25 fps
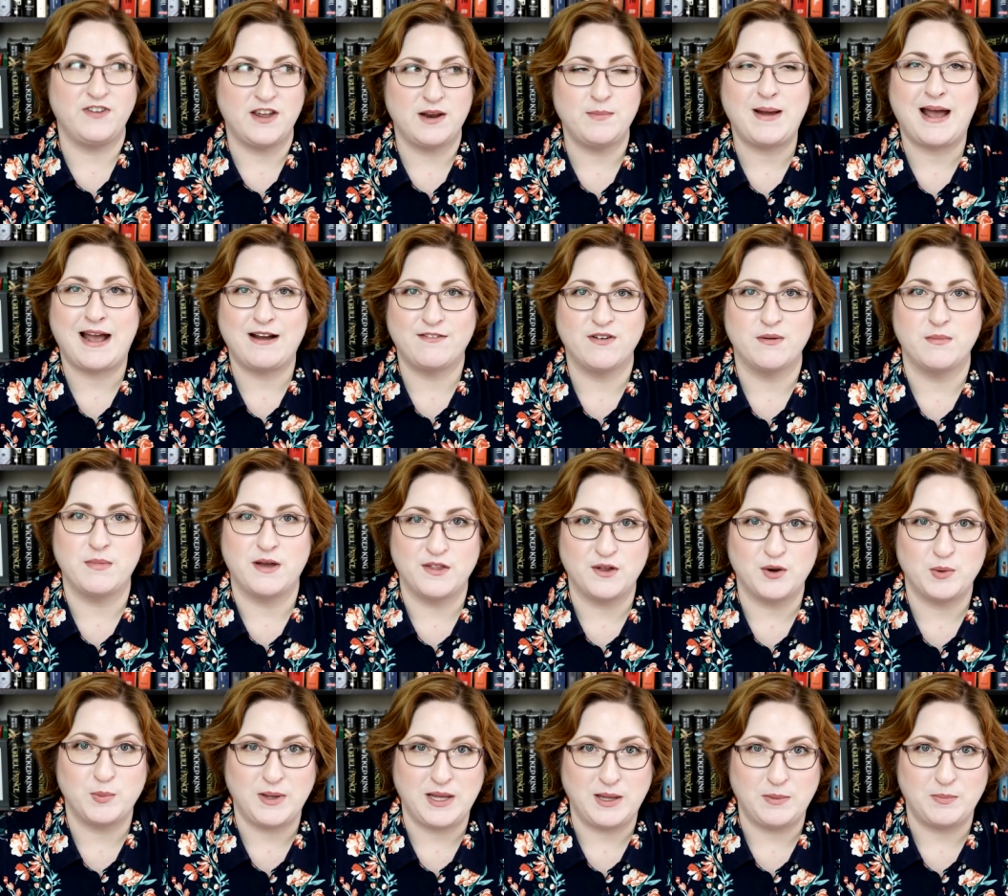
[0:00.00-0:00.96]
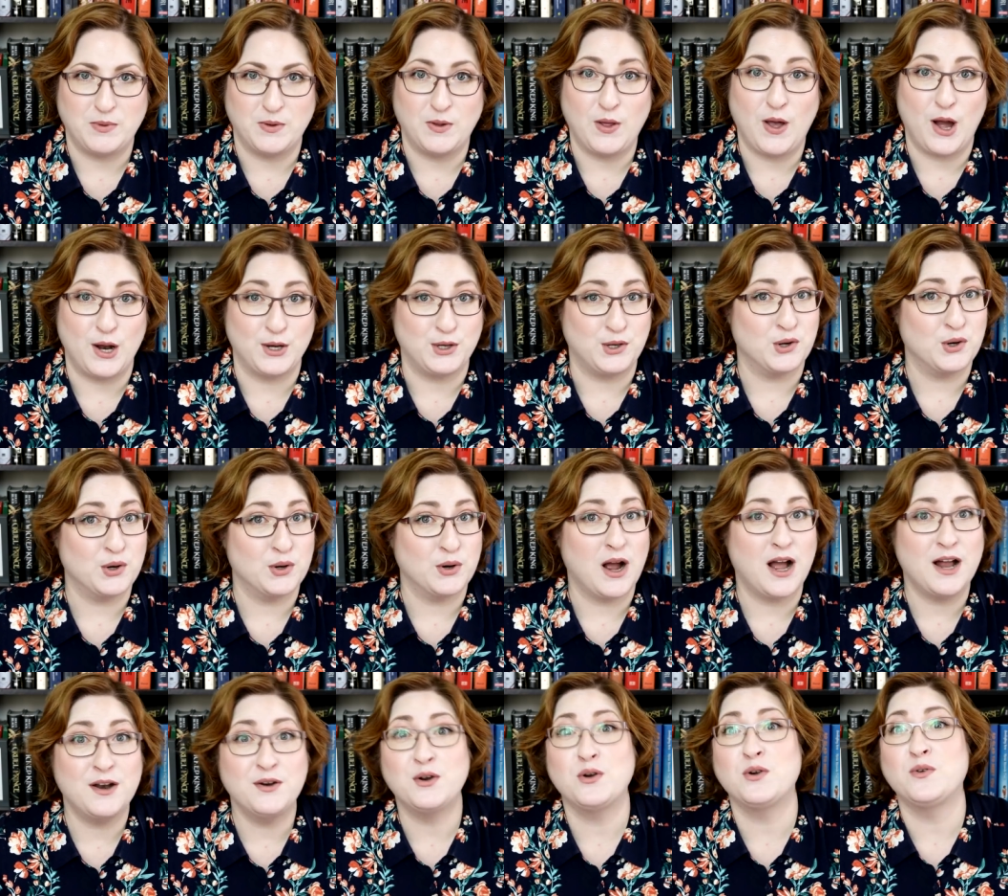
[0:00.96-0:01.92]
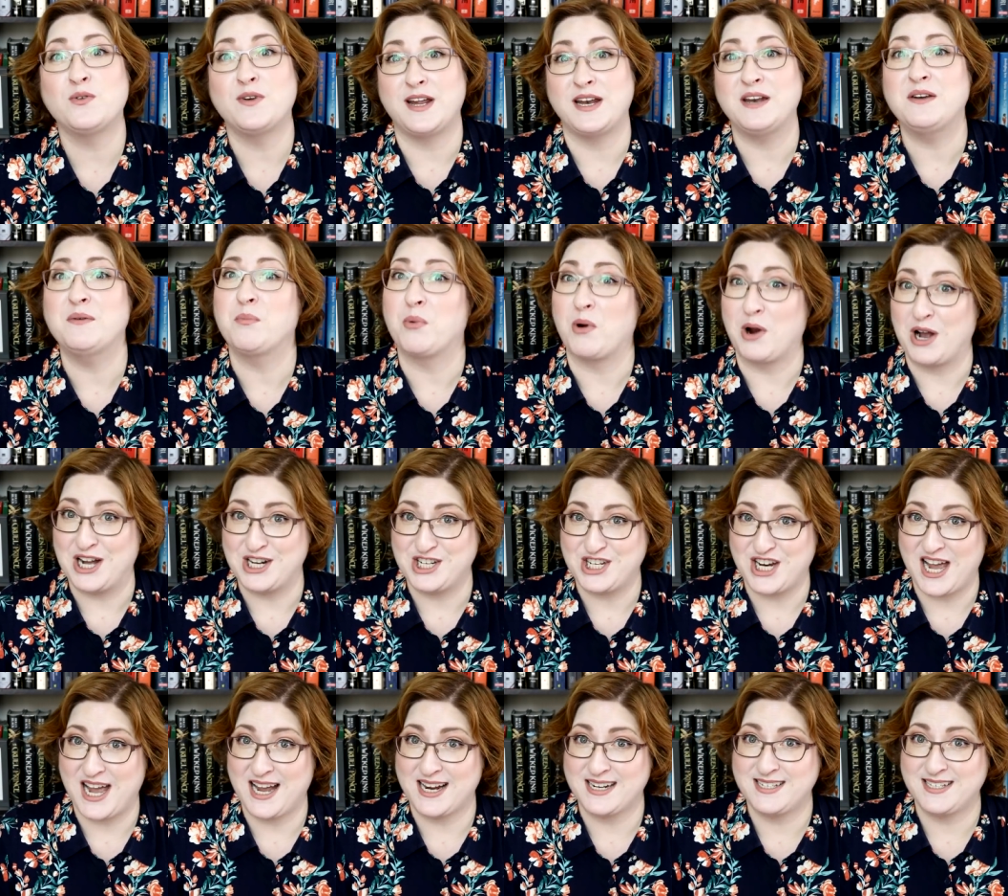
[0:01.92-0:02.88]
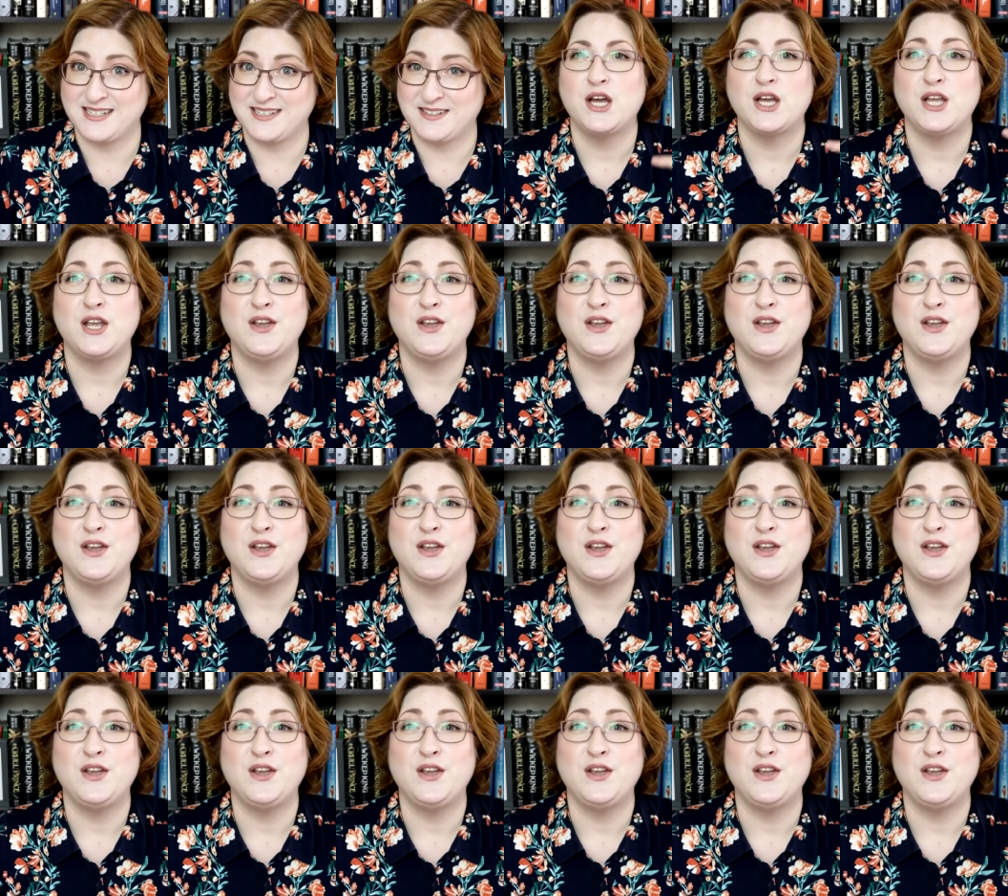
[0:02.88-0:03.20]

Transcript: feedback from other people on your underwritten project.